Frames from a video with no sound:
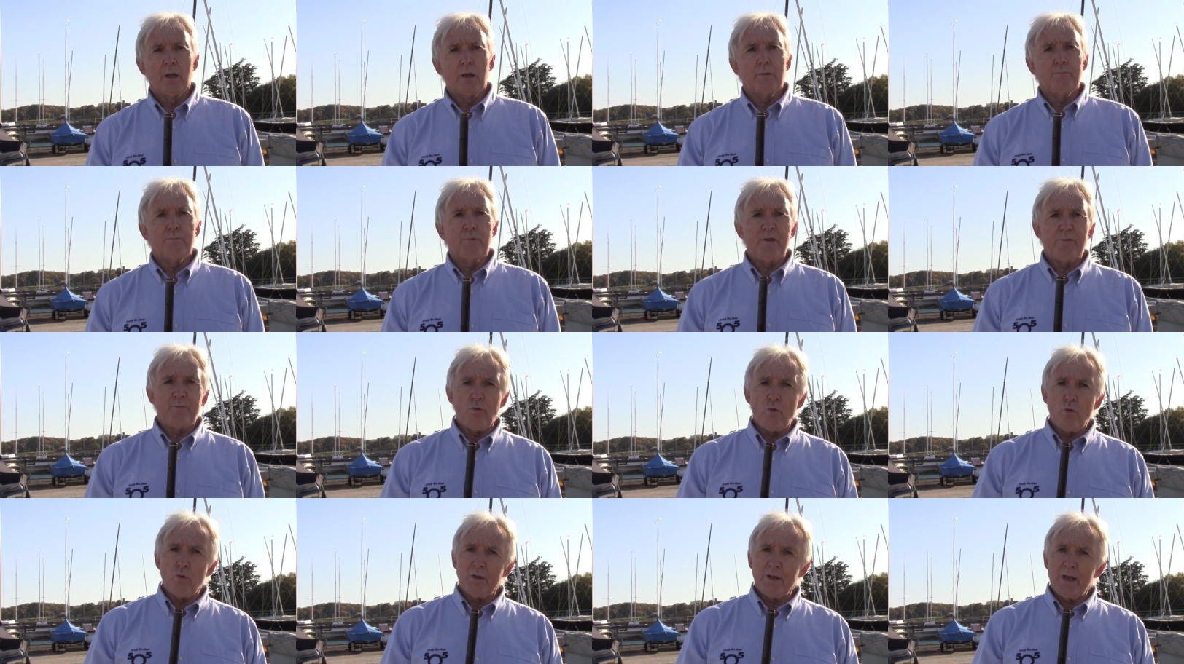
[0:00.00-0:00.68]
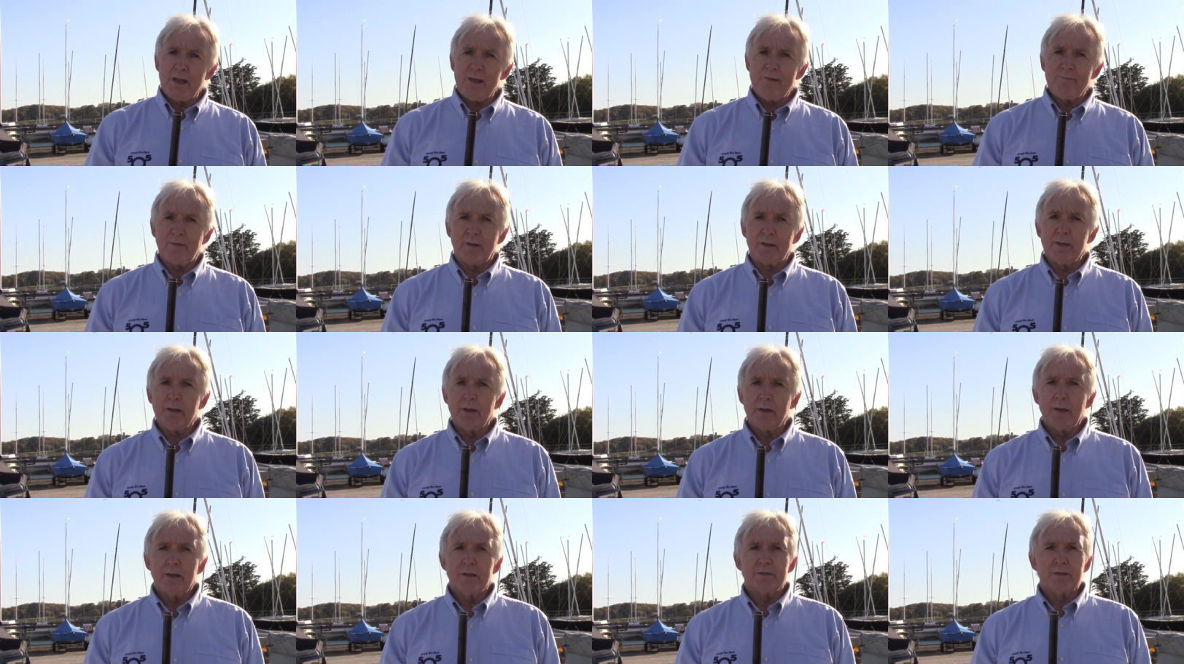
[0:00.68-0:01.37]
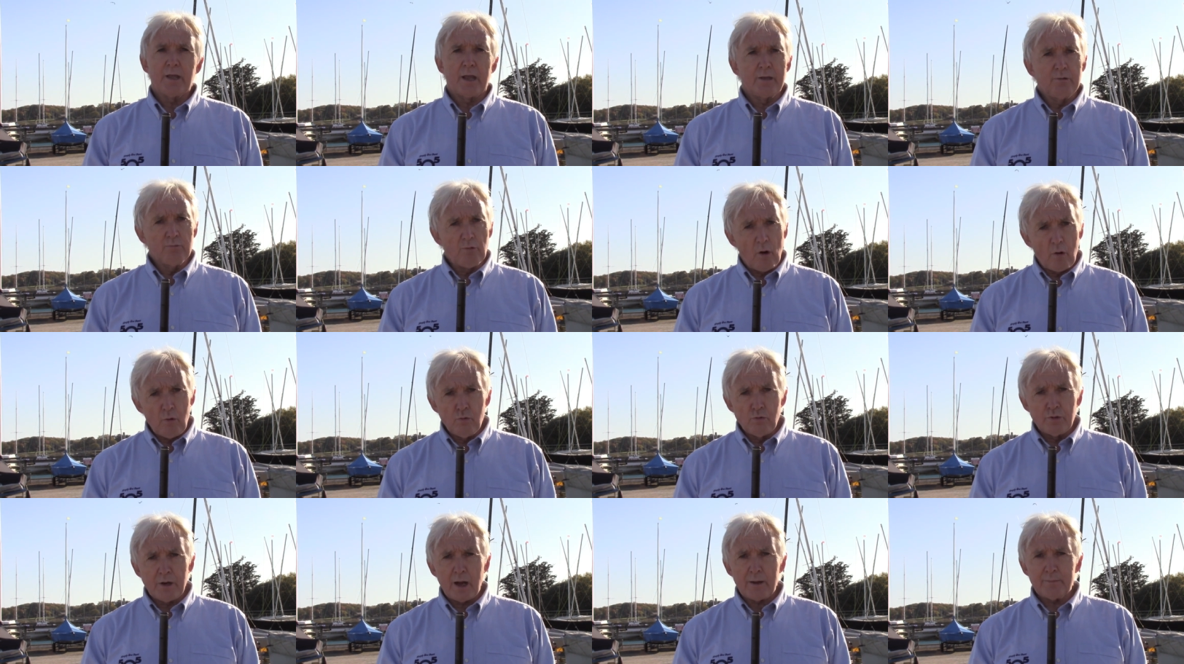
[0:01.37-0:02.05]
Before leaving, they
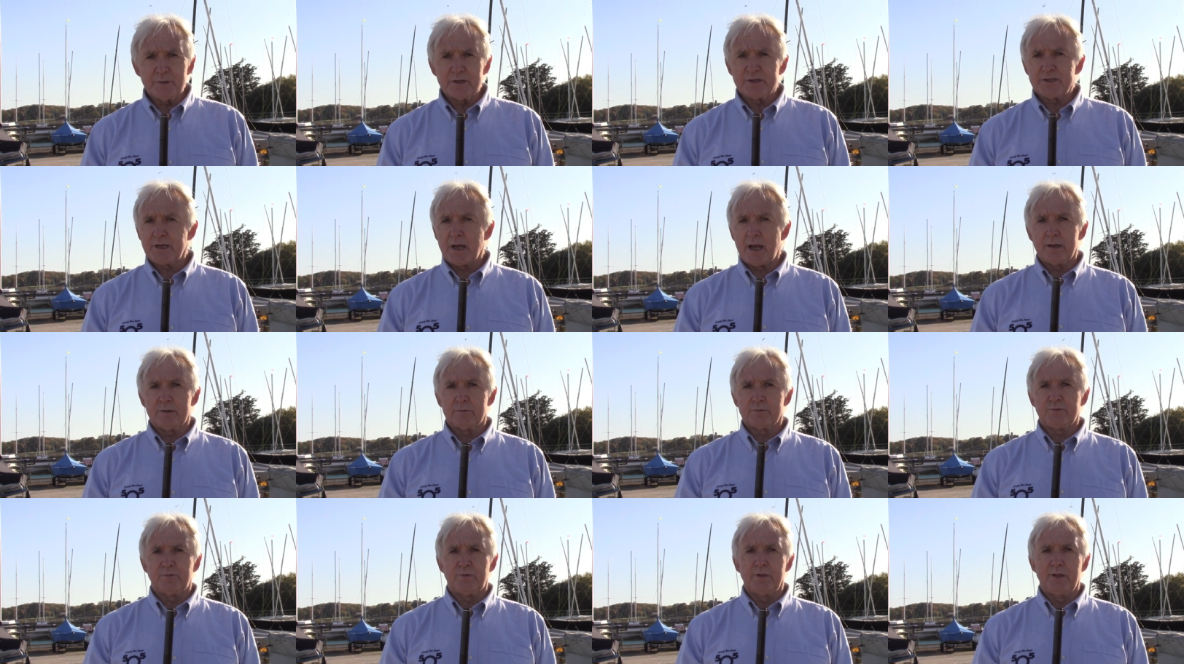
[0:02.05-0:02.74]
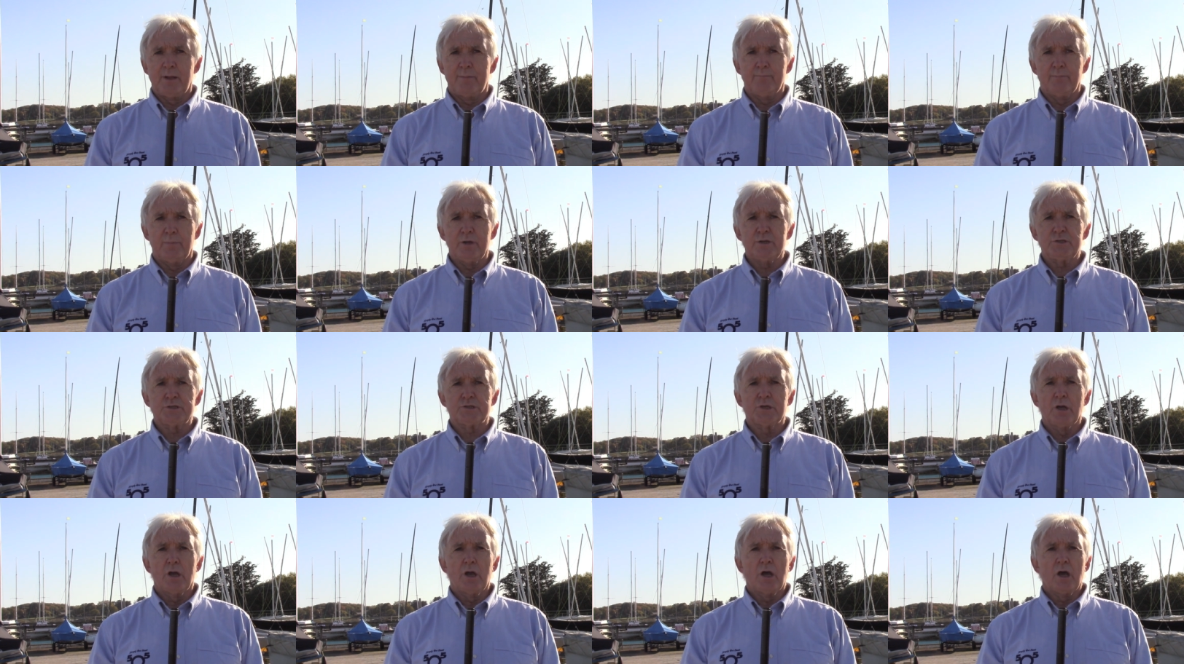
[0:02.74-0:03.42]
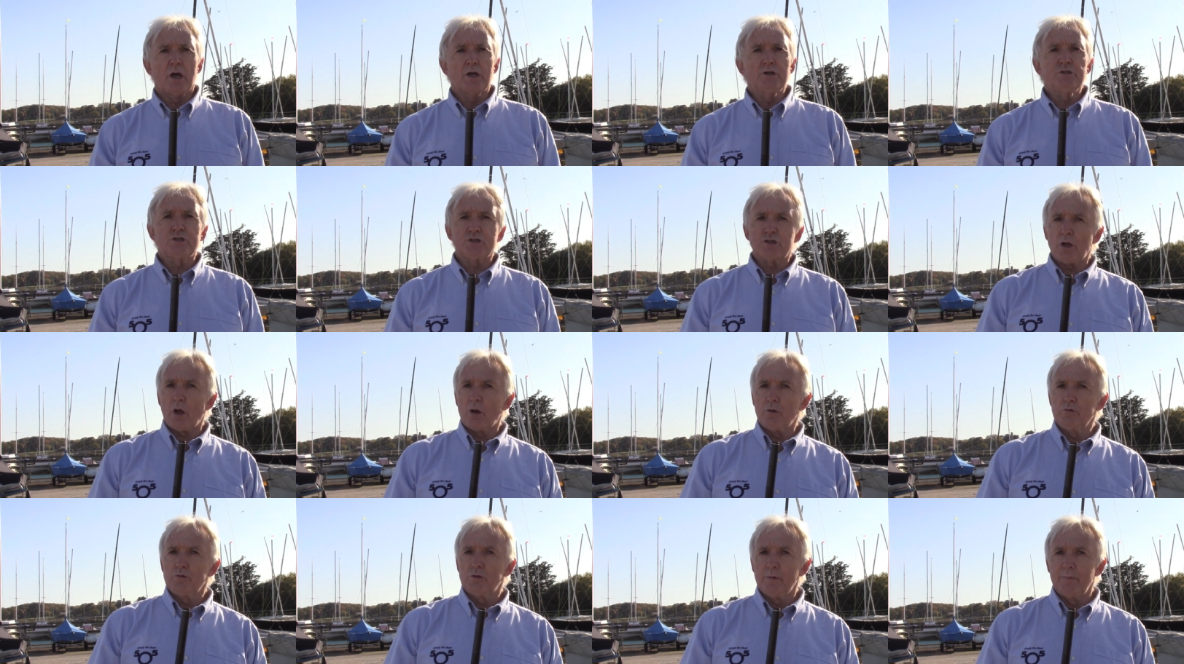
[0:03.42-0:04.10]
rolled up the sails for Nimbus and
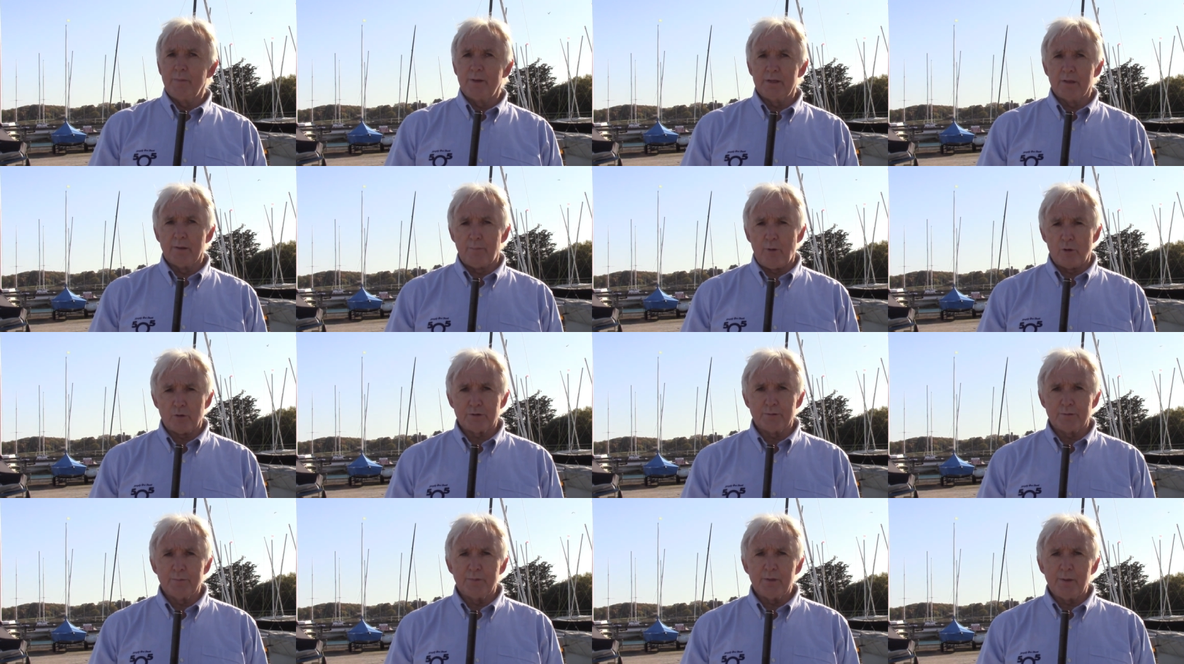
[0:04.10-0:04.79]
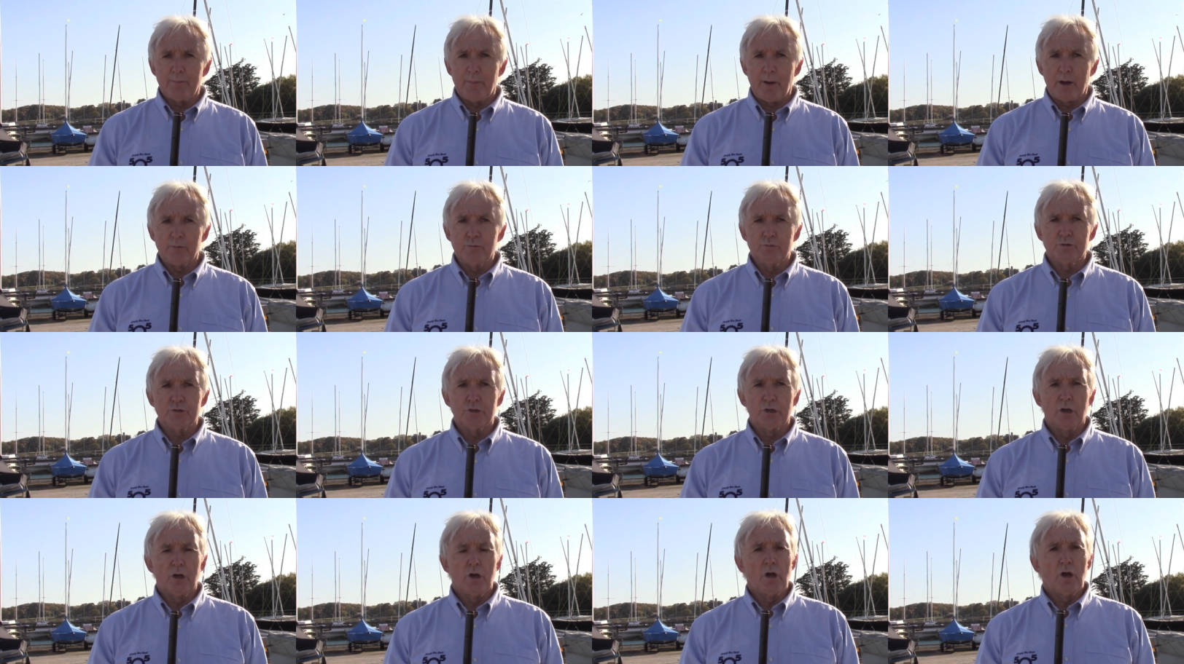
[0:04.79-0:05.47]
stowed them in the bottom of the boat,